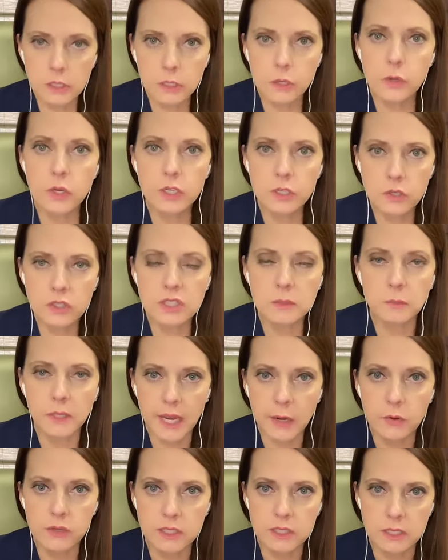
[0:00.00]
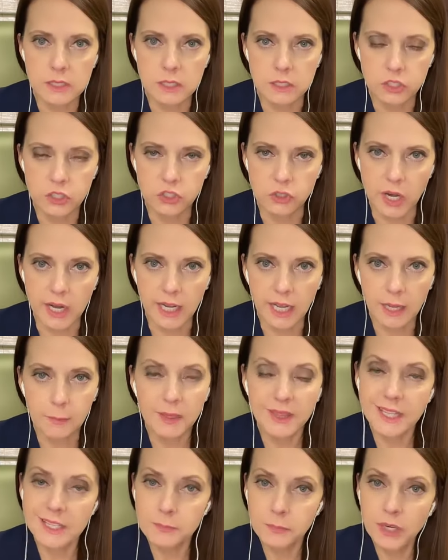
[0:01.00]
You can do some light resistance training,
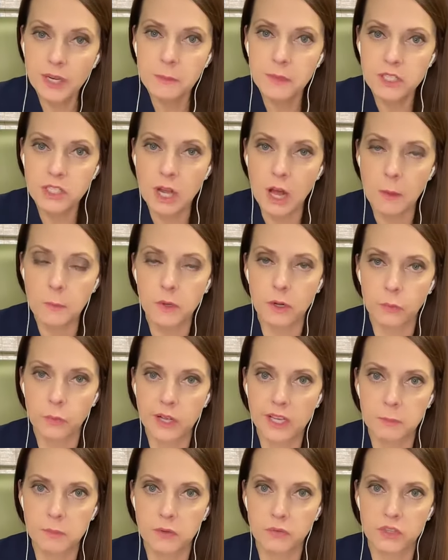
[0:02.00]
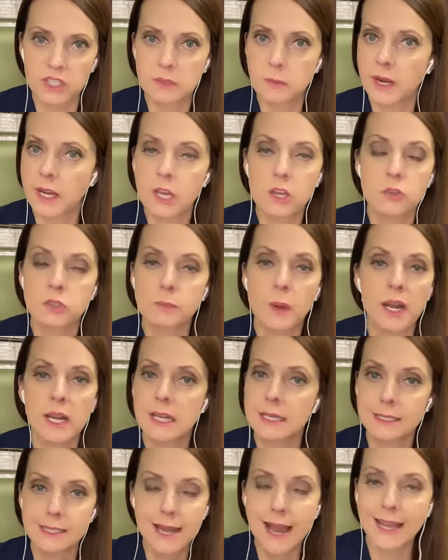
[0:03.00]
but that's pretty much all I'm going to recommend for somebody whose
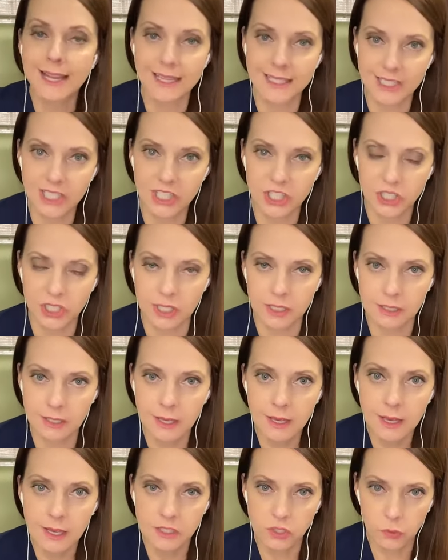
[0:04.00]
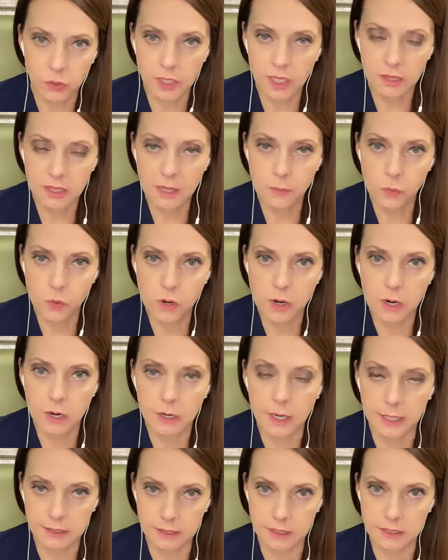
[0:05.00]
body is not conditioned to anything
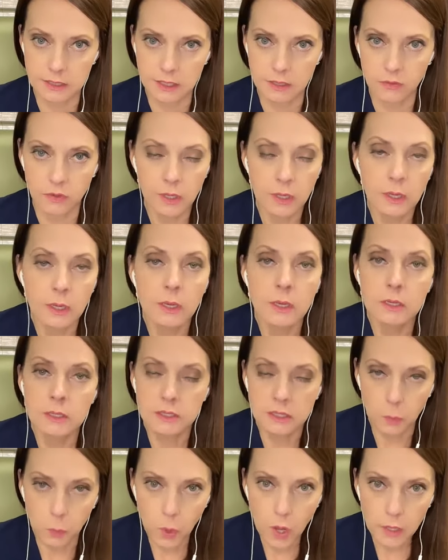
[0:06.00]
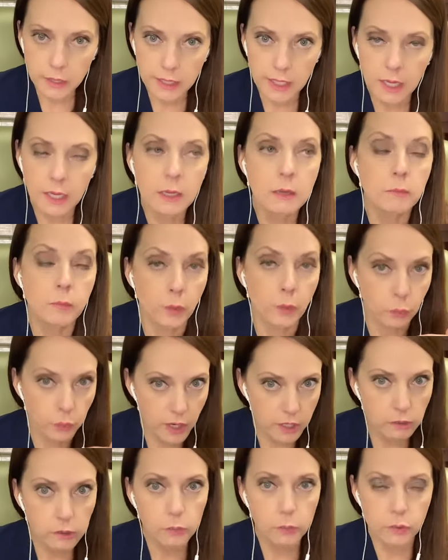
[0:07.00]
more extensive. Some walking, but
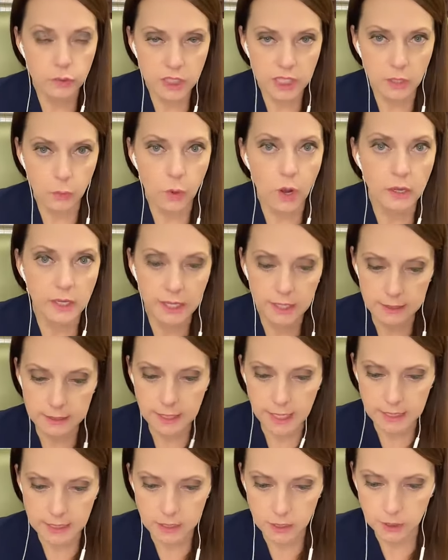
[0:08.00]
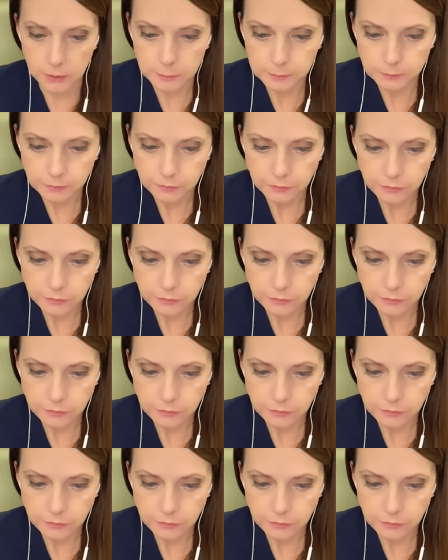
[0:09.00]
regular routine walking is ideal.